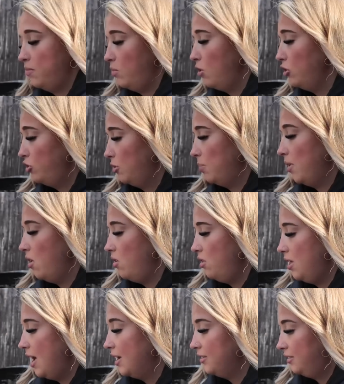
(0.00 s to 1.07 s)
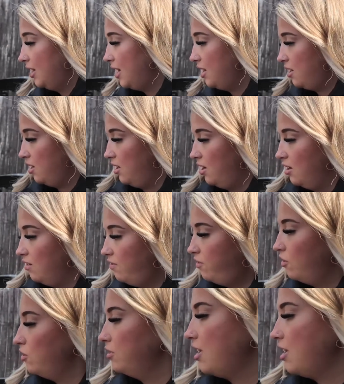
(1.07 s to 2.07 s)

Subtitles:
Washer bottle has taken full